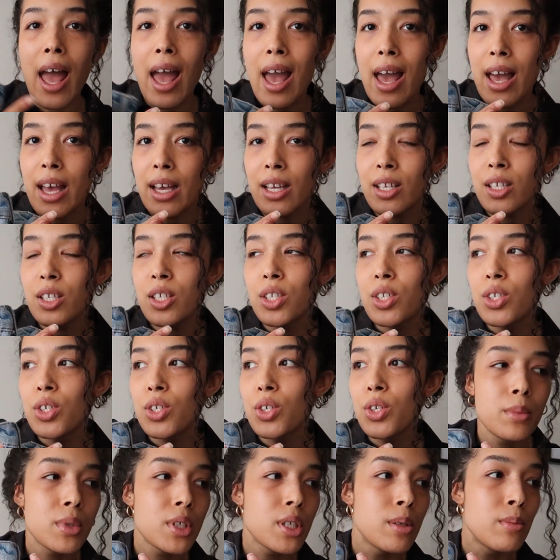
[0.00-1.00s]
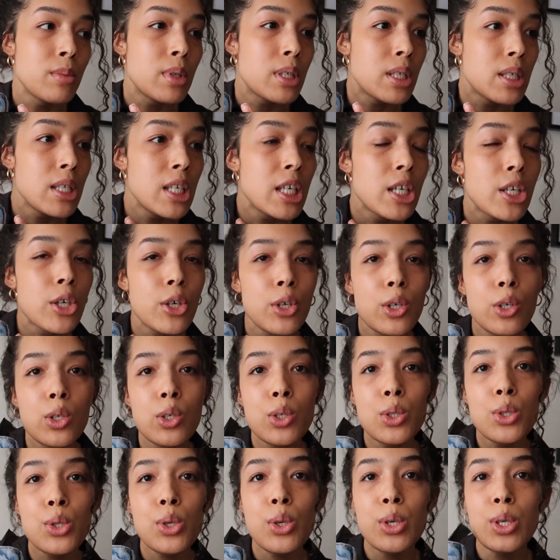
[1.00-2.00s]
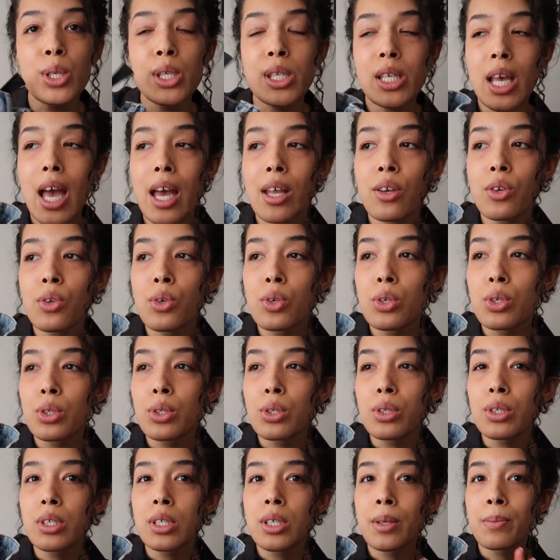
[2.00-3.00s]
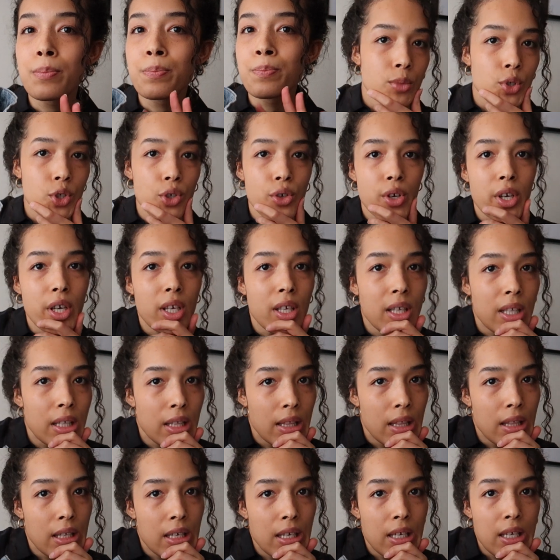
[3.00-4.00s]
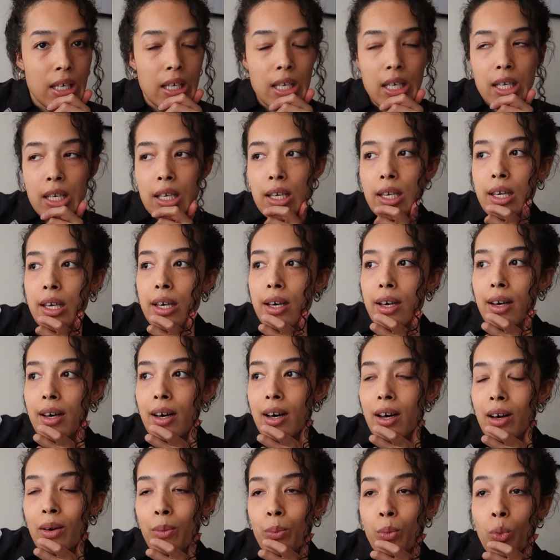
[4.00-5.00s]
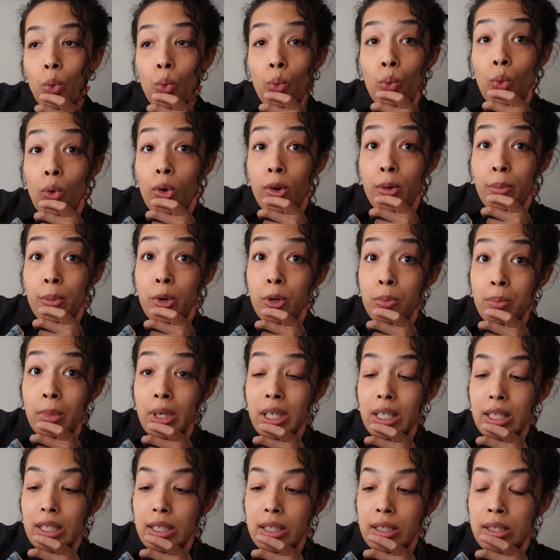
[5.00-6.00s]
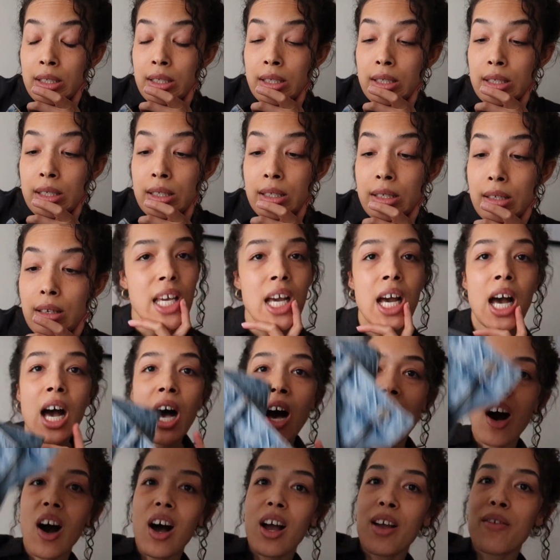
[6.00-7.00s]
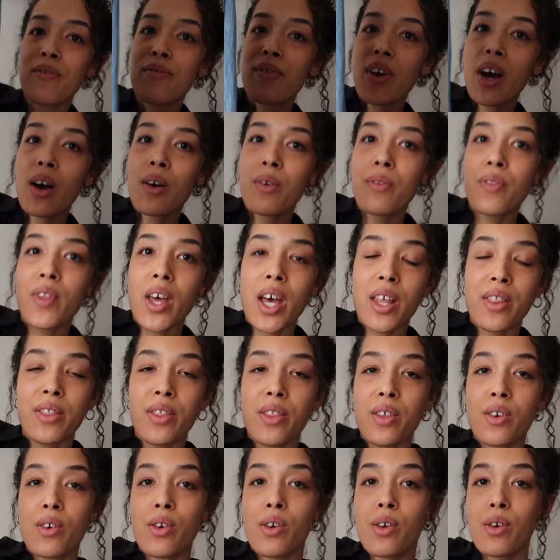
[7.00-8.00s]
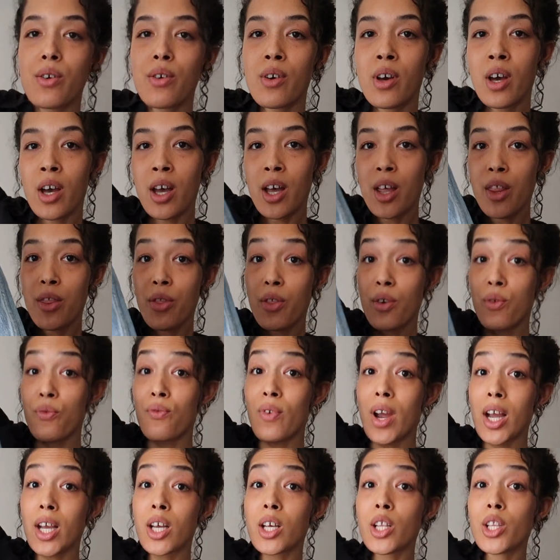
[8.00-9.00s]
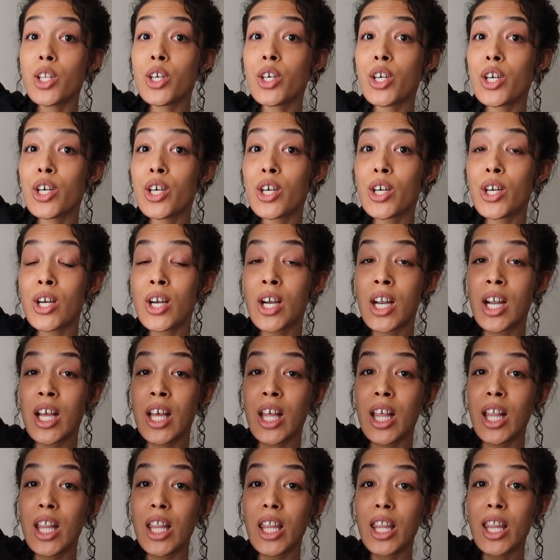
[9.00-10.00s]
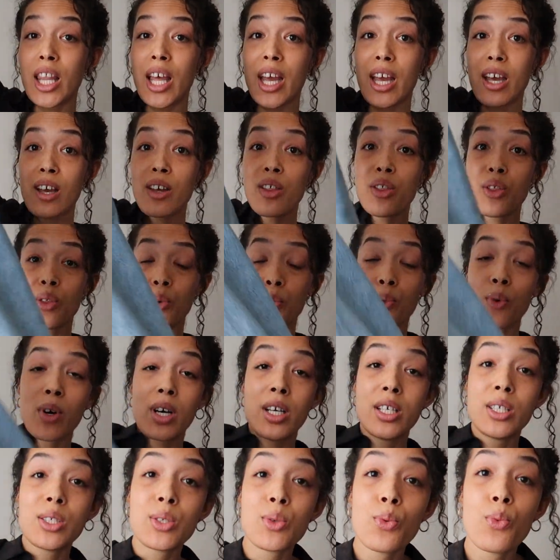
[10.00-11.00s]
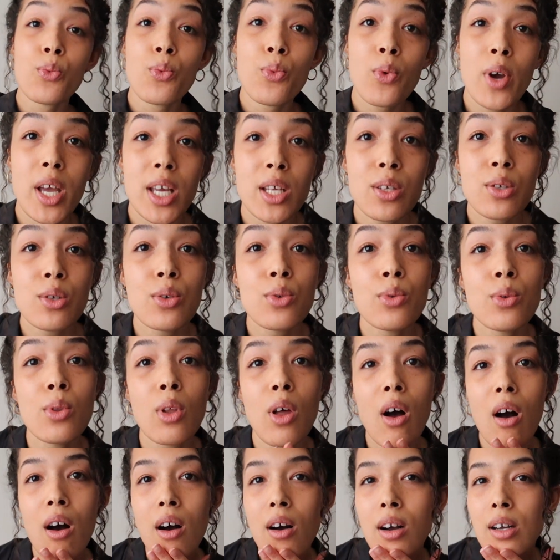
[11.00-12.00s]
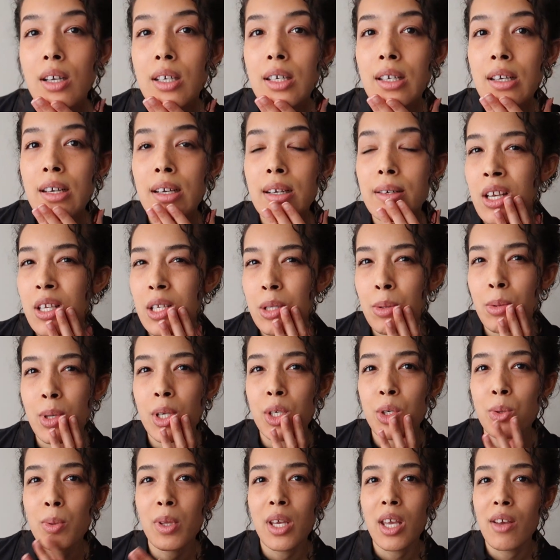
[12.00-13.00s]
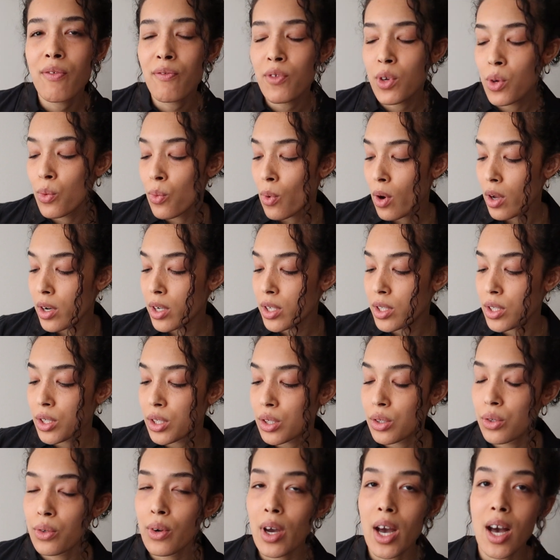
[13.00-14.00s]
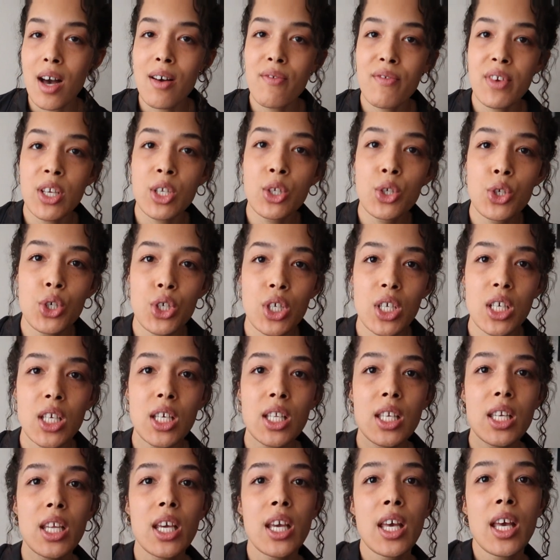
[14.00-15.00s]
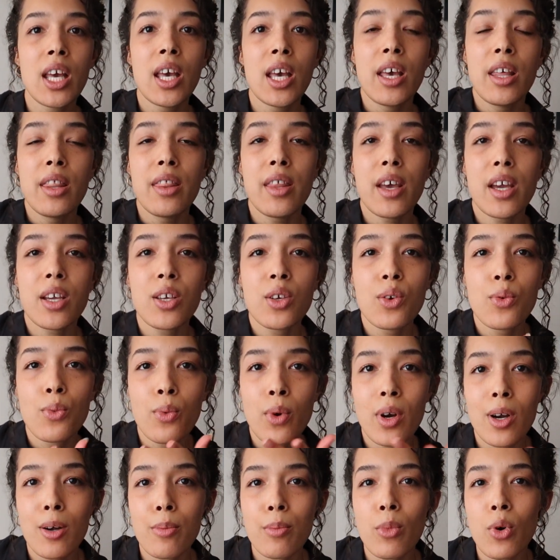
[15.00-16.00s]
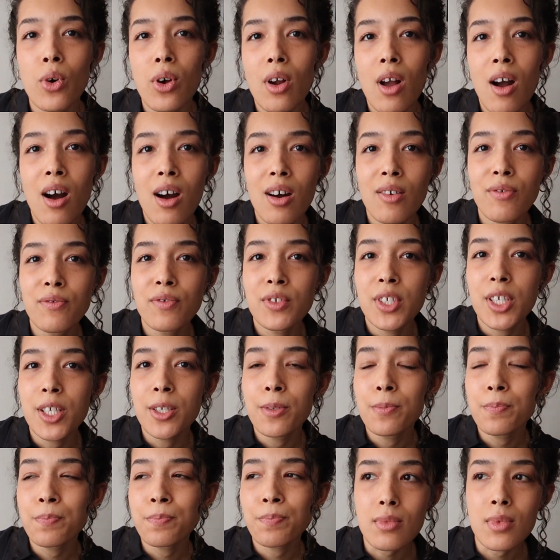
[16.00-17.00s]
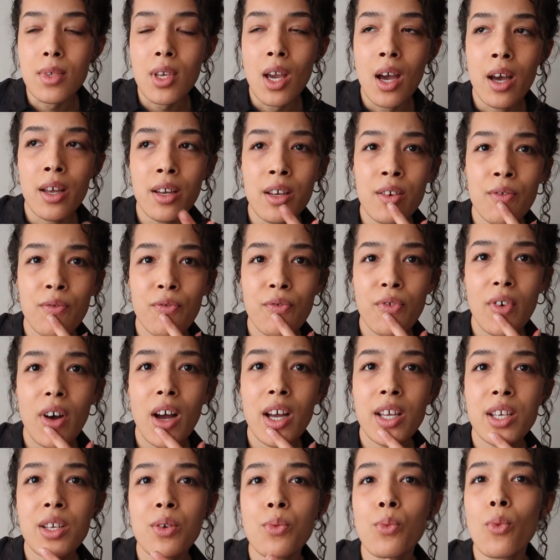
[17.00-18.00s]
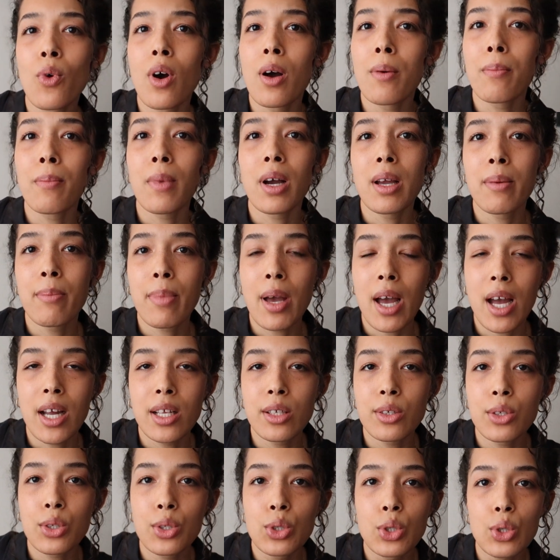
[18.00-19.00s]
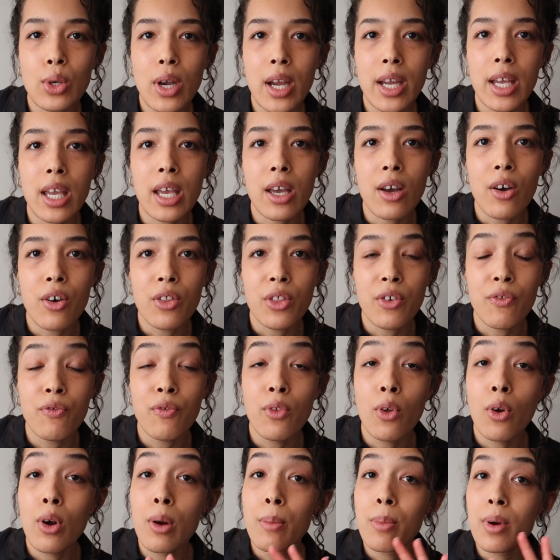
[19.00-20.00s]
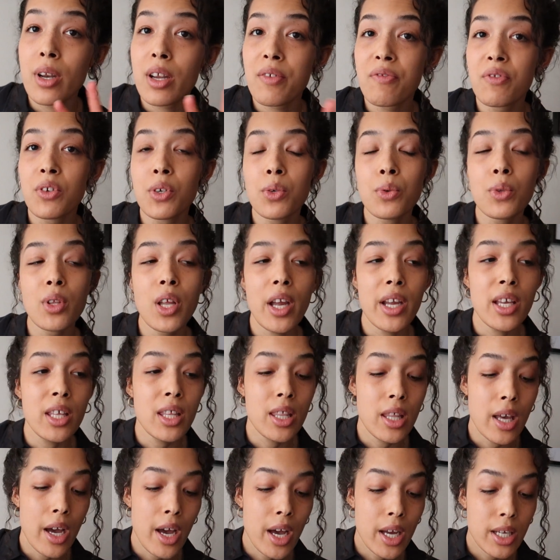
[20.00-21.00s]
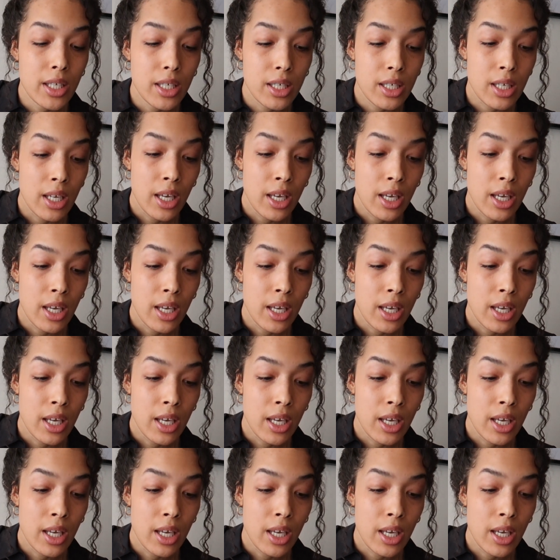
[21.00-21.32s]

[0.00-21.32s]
and some sneakers or sandals during the um, warmer months. I found that the, the regular length was way too long, especially if you wanted to have a jean that you wear more often. I didn't, I didn't want my pants dragging on the floor, but if you like that,